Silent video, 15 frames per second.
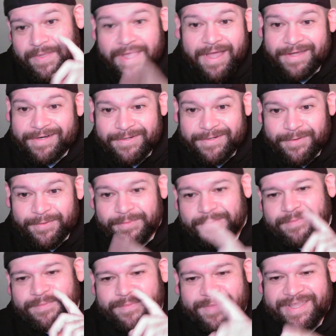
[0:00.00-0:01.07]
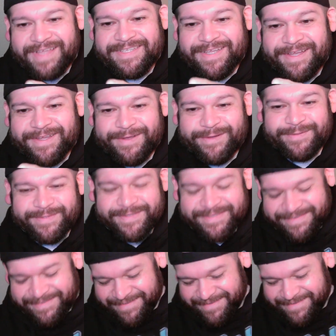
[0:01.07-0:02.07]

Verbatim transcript: I don't know. But that's how it goes.